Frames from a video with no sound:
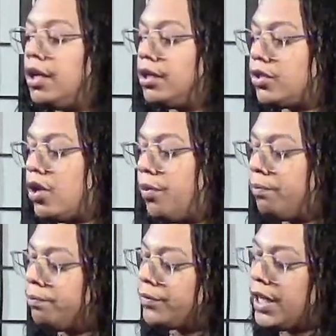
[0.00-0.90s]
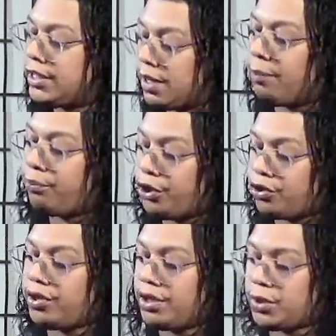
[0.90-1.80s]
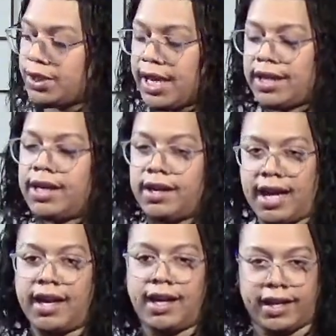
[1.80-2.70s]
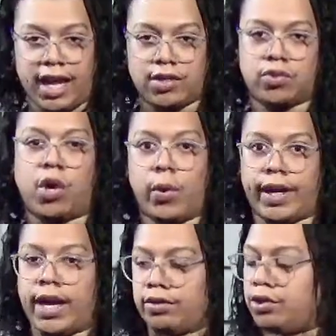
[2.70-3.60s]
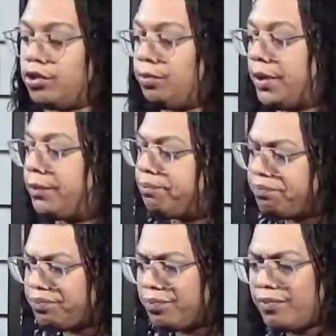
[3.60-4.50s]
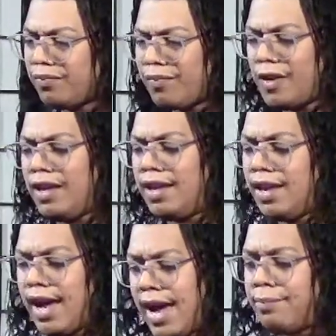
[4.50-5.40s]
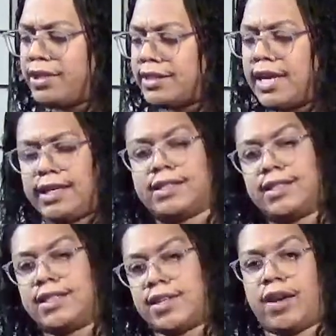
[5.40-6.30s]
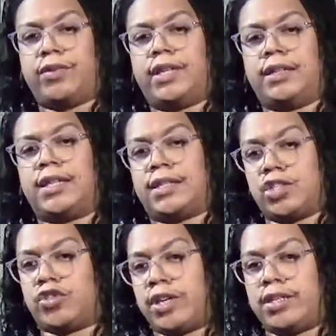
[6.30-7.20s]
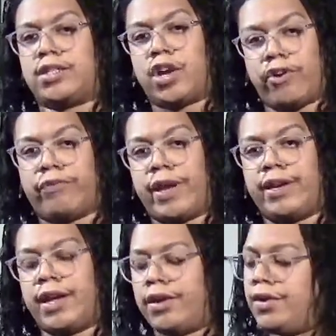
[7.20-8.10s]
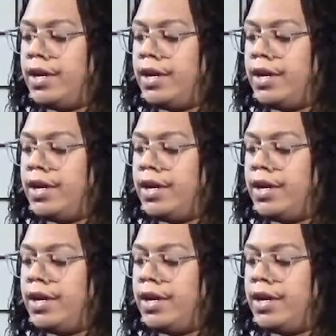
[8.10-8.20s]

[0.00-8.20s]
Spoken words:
So I'm pretty sure this is like a casual going out shoe, but I'm just not into this. I don't think that this trend is current right now.